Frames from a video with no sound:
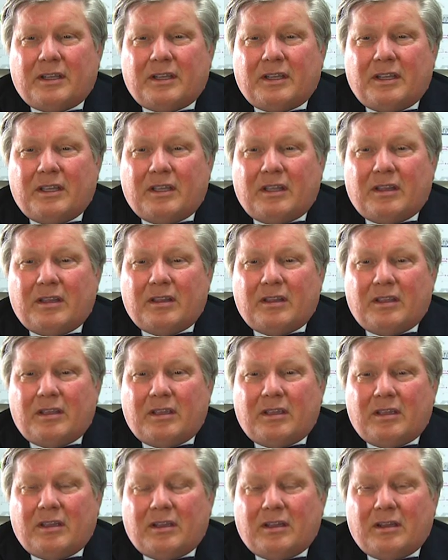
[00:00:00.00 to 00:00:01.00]

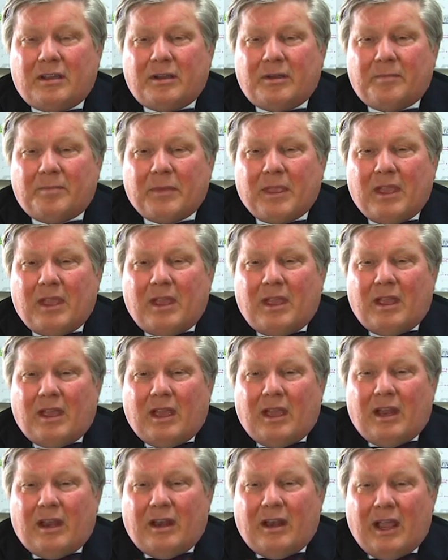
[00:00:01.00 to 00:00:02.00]
and
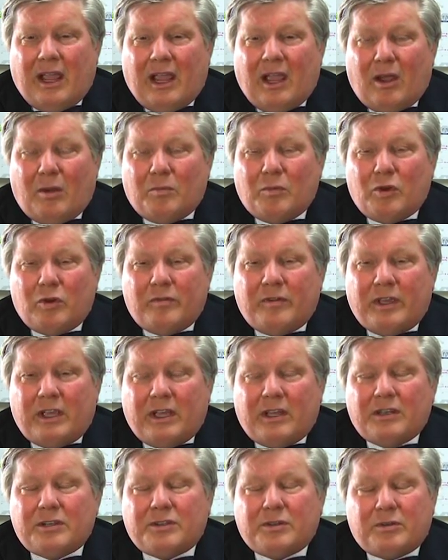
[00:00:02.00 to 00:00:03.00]
now moving
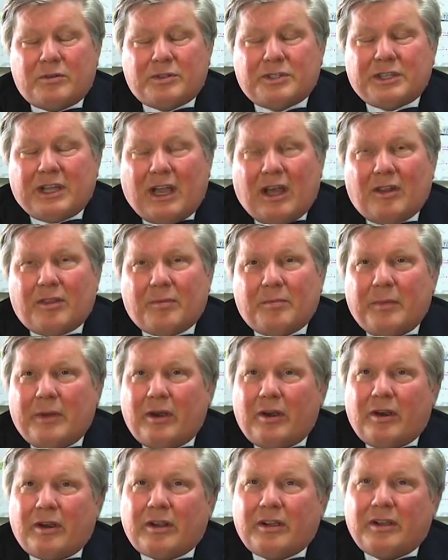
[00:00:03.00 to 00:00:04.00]
into South
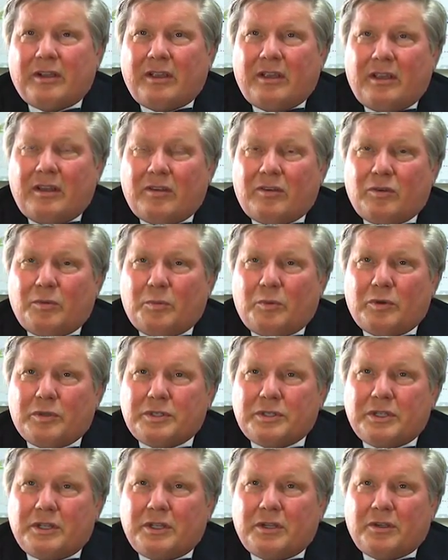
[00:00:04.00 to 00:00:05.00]
America, into
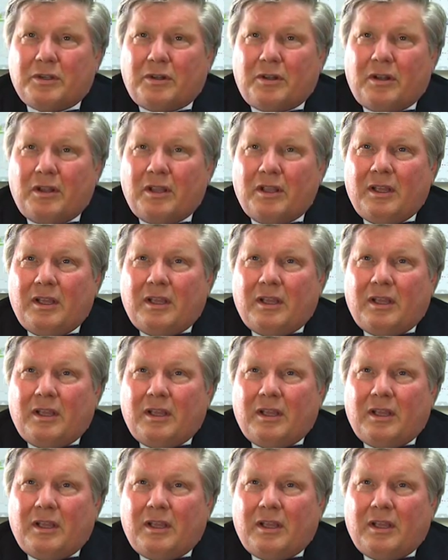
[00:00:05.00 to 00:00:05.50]
Brazil,